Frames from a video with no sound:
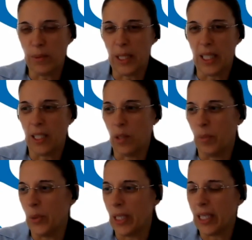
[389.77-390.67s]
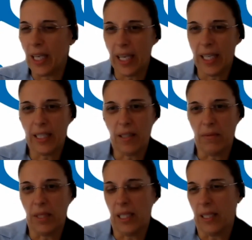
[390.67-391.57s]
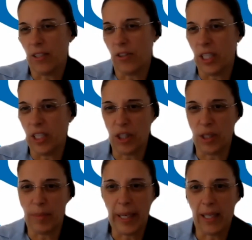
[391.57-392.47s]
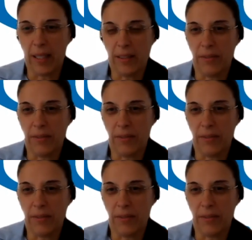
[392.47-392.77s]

We communicate, we exchange emails,